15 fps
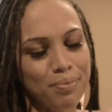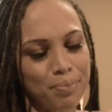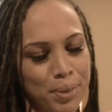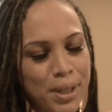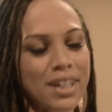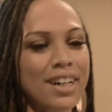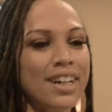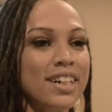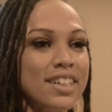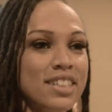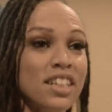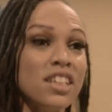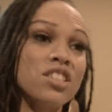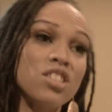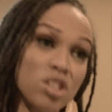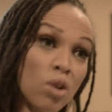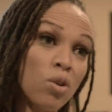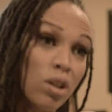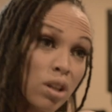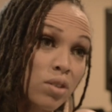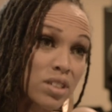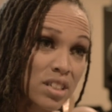because it is so
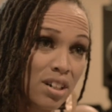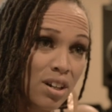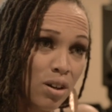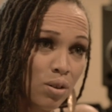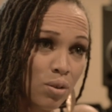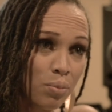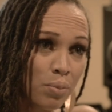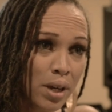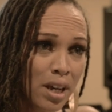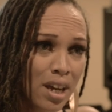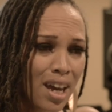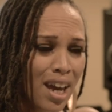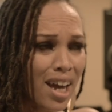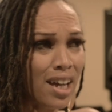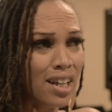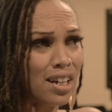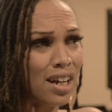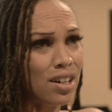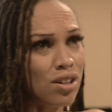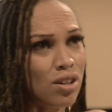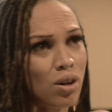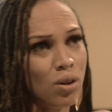close to home. And I
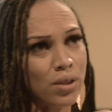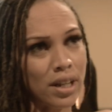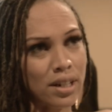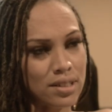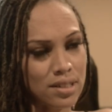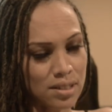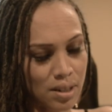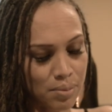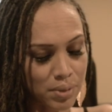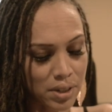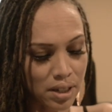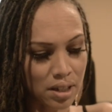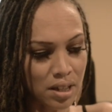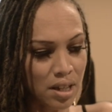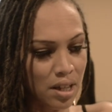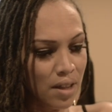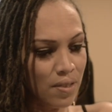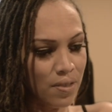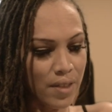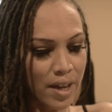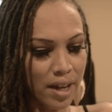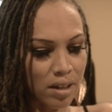know that it's something
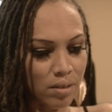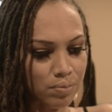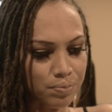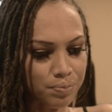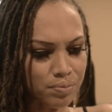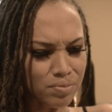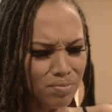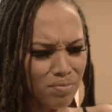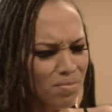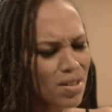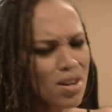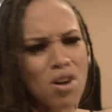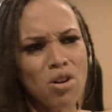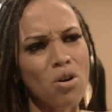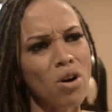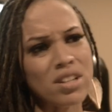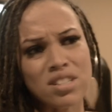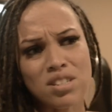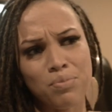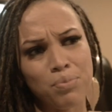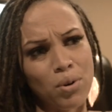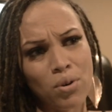that across
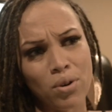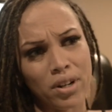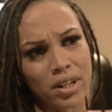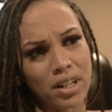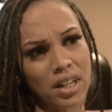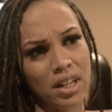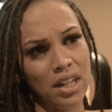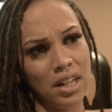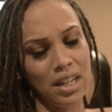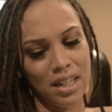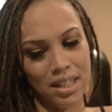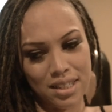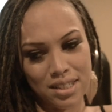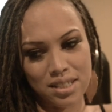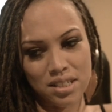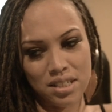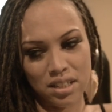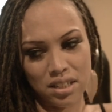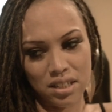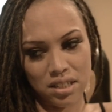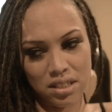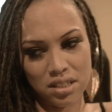the board is
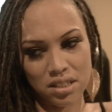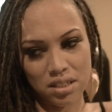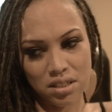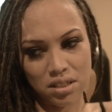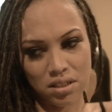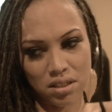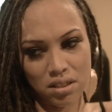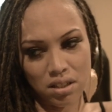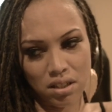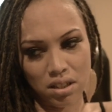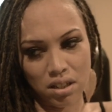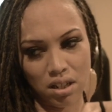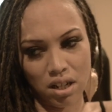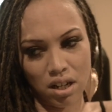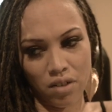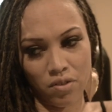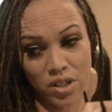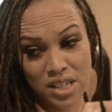a